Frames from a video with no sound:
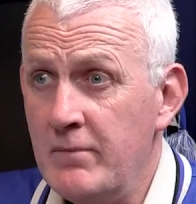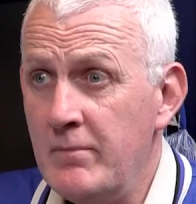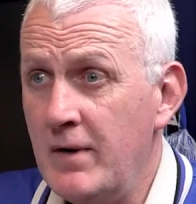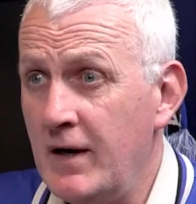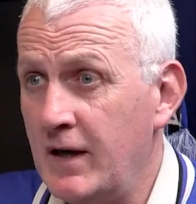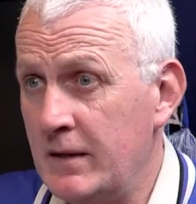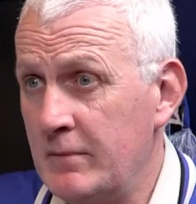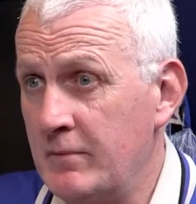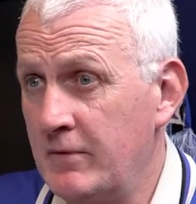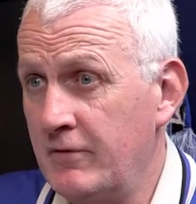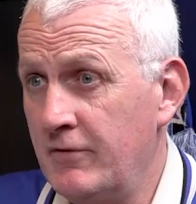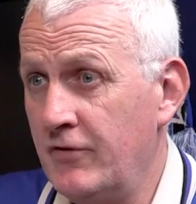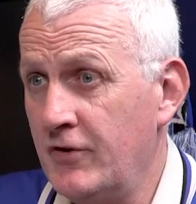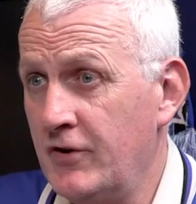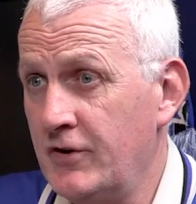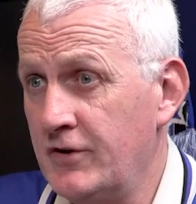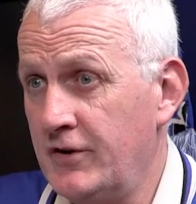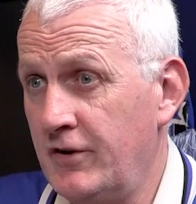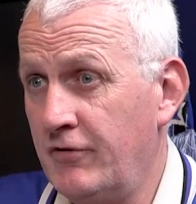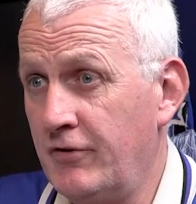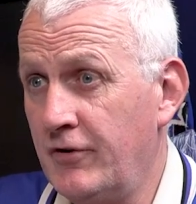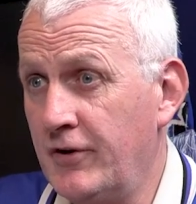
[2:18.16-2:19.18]
a maximum of
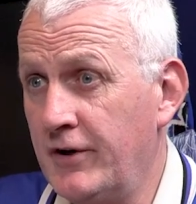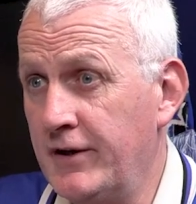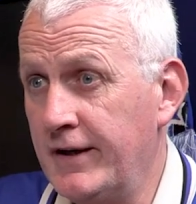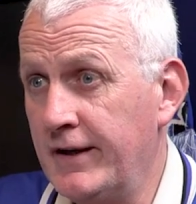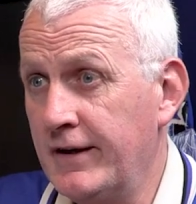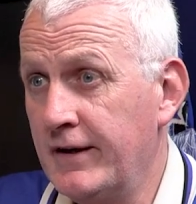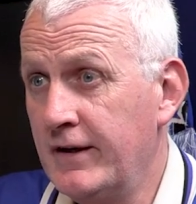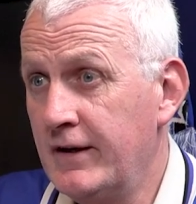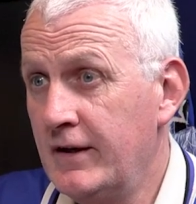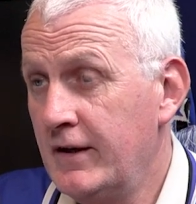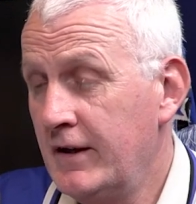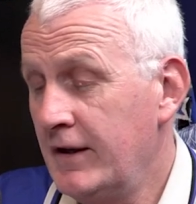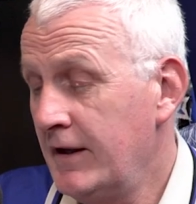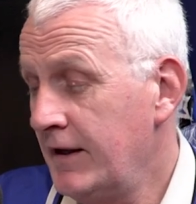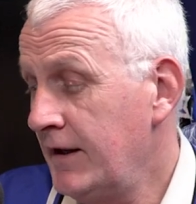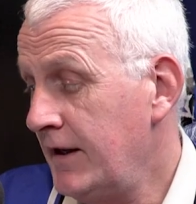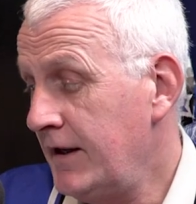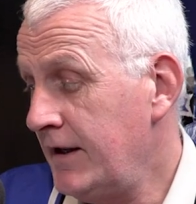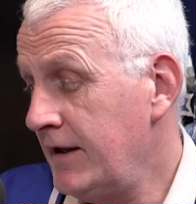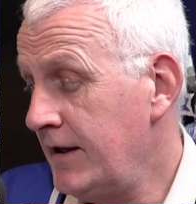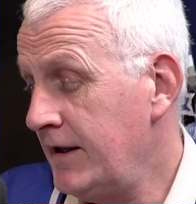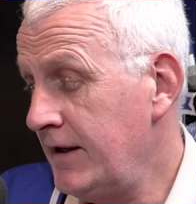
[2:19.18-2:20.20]
33.
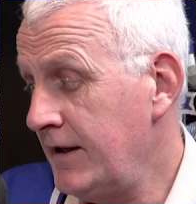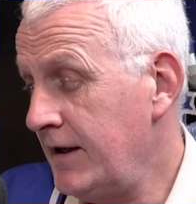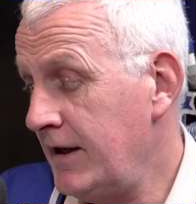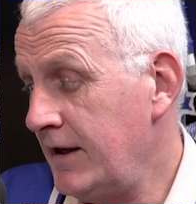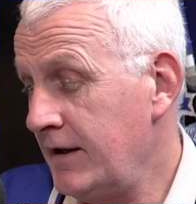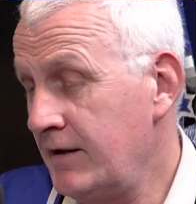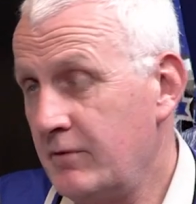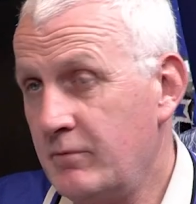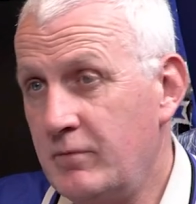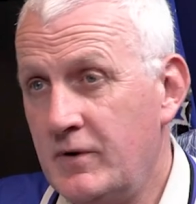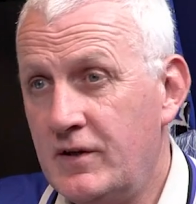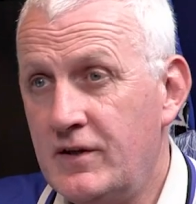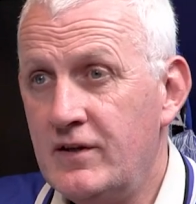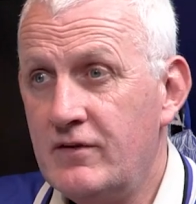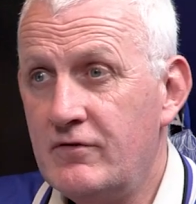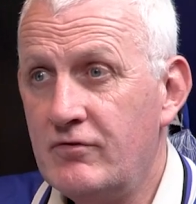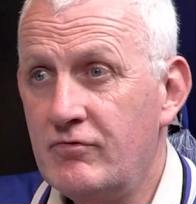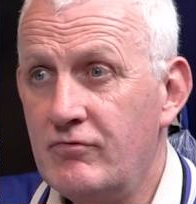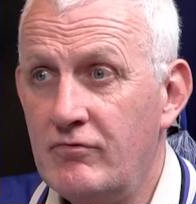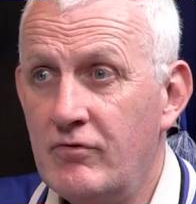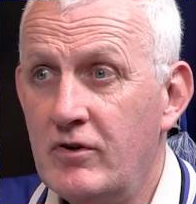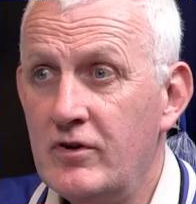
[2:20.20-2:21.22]
And we
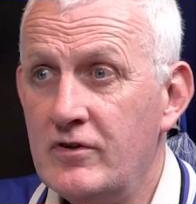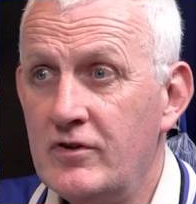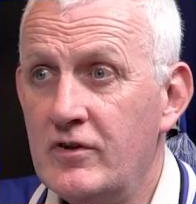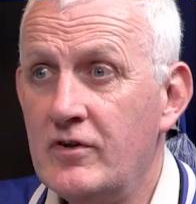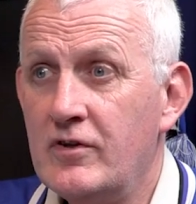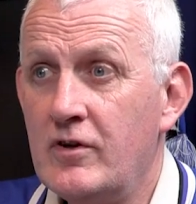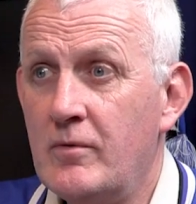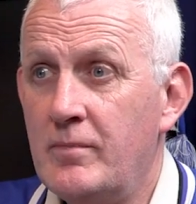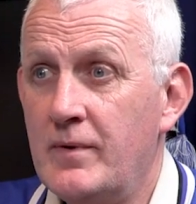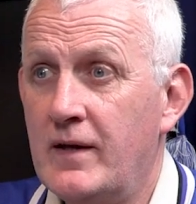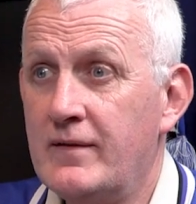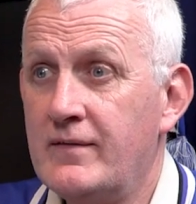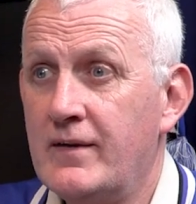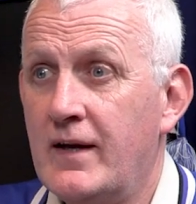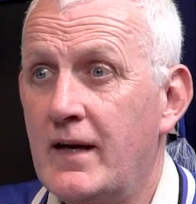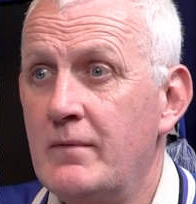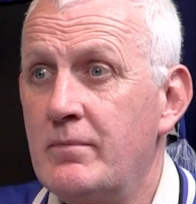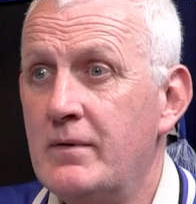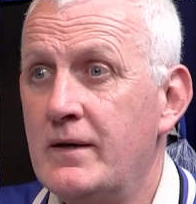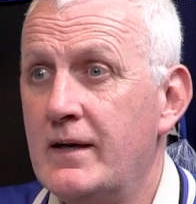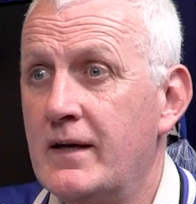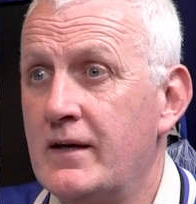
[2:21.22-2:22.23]
sit right at the top of that
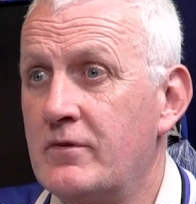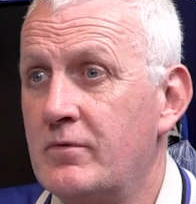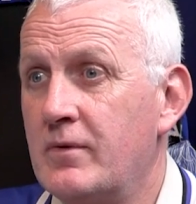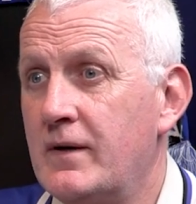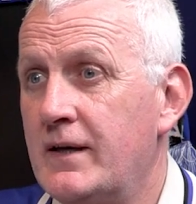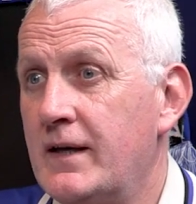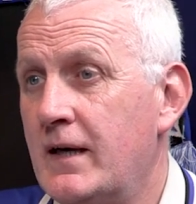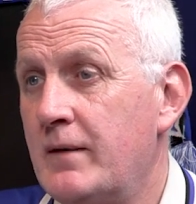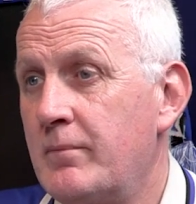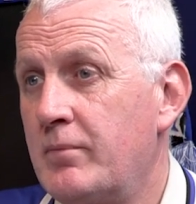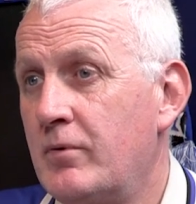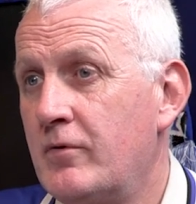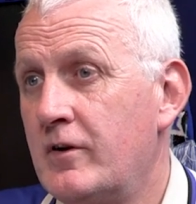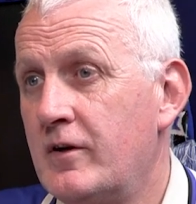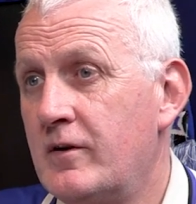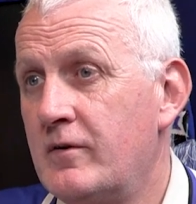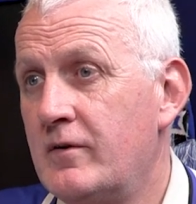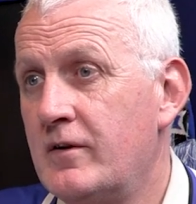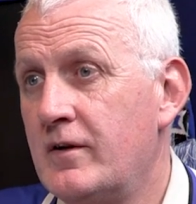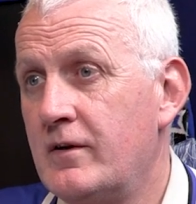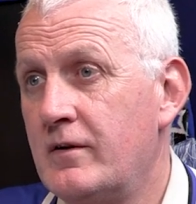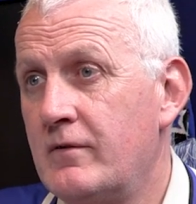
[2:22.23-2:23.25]
table now, 28
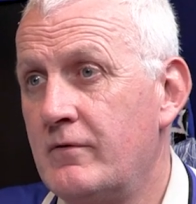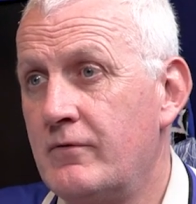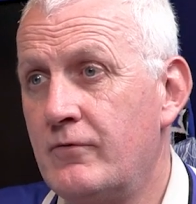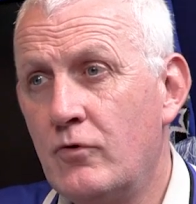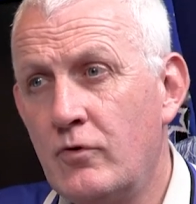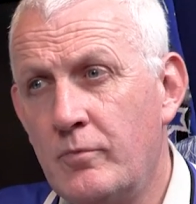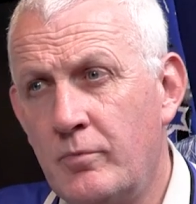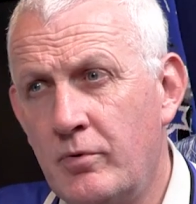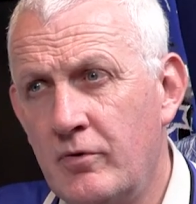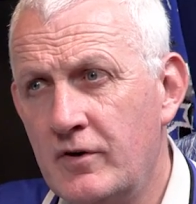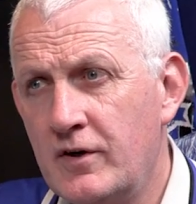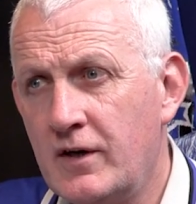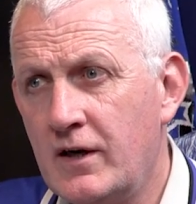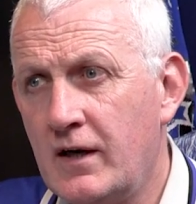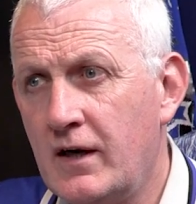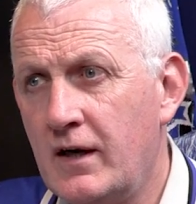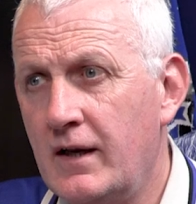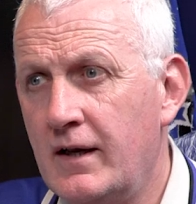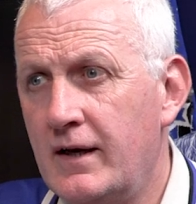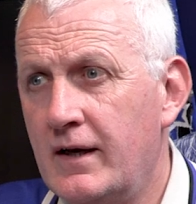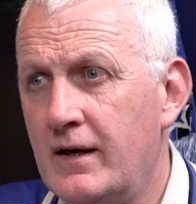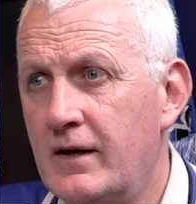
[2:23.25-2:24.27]
points, 4 points
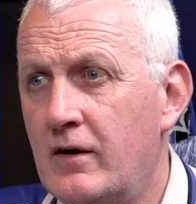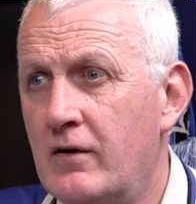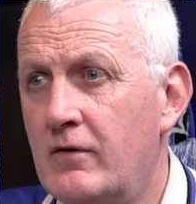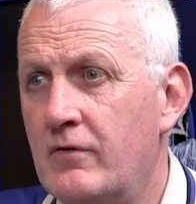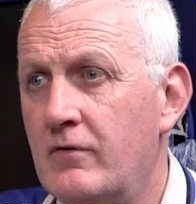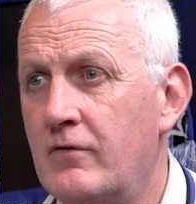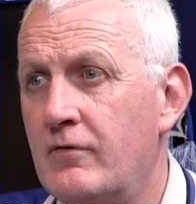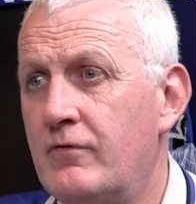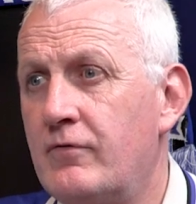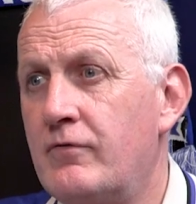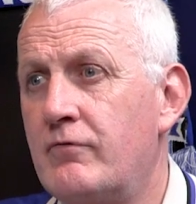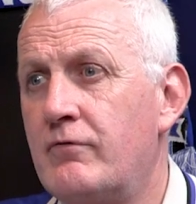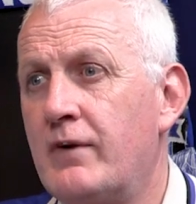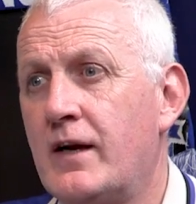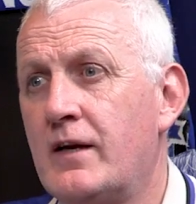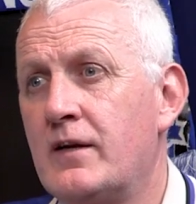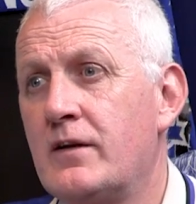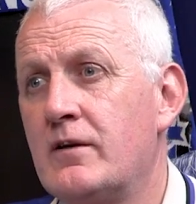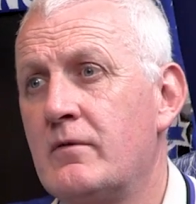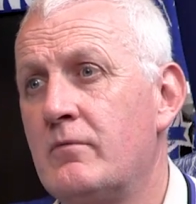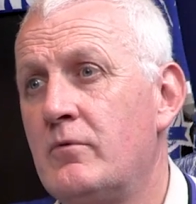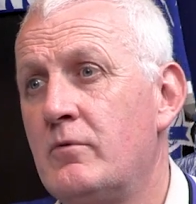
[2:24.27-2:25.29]
clear of
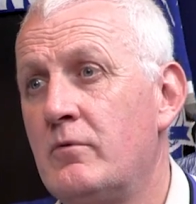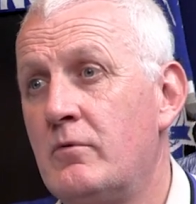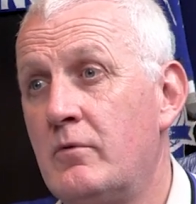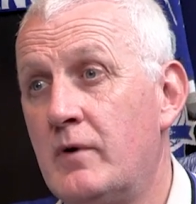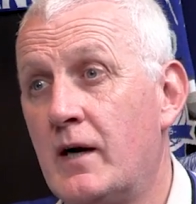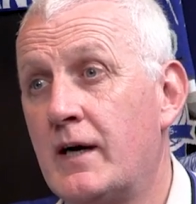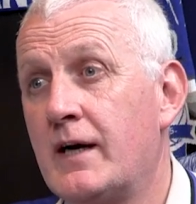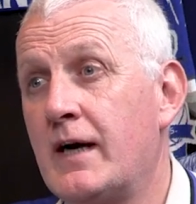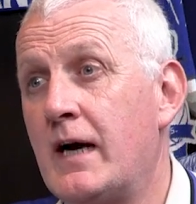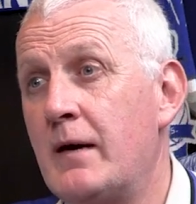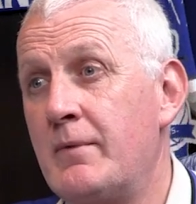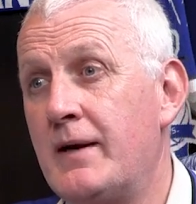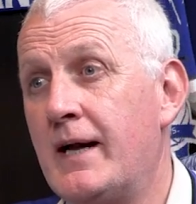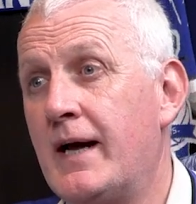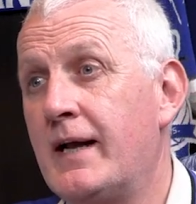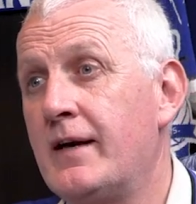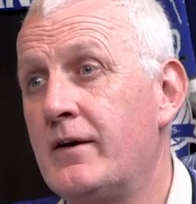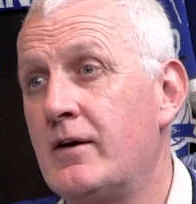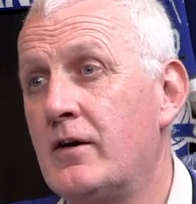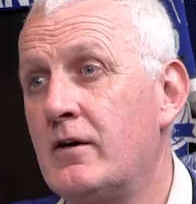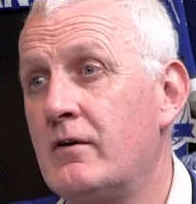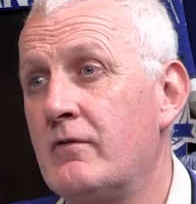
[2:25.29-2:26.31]
Wrexham, who got a game in
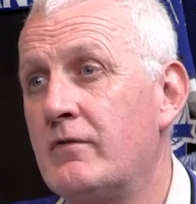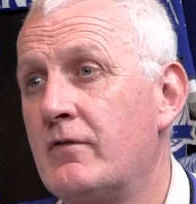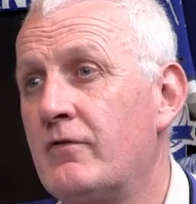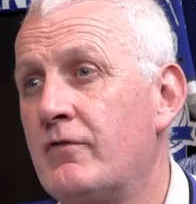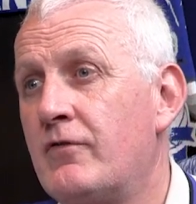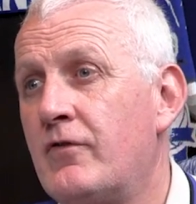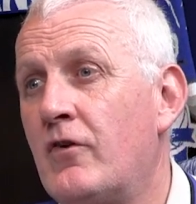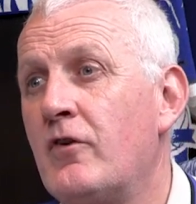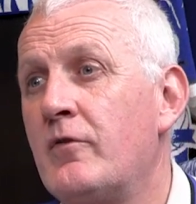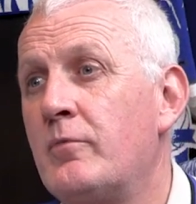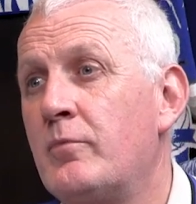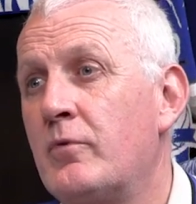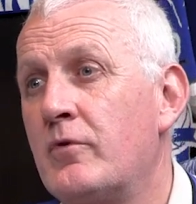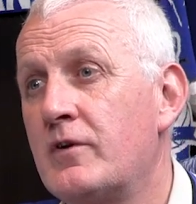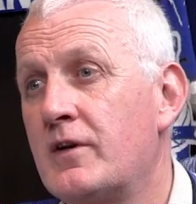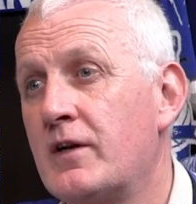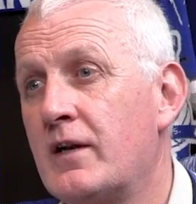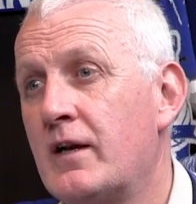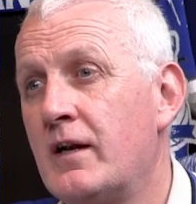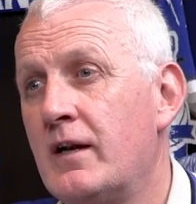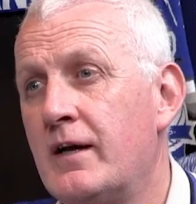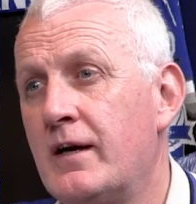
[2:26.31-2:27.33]
hand over, and 5 points
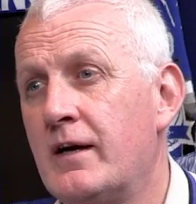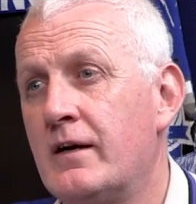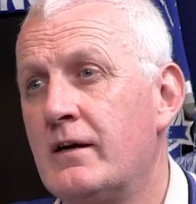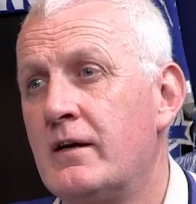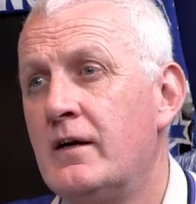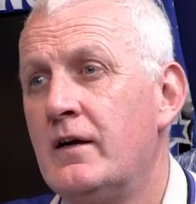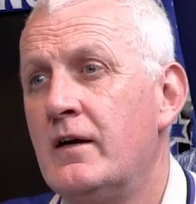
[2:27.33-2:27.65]
clear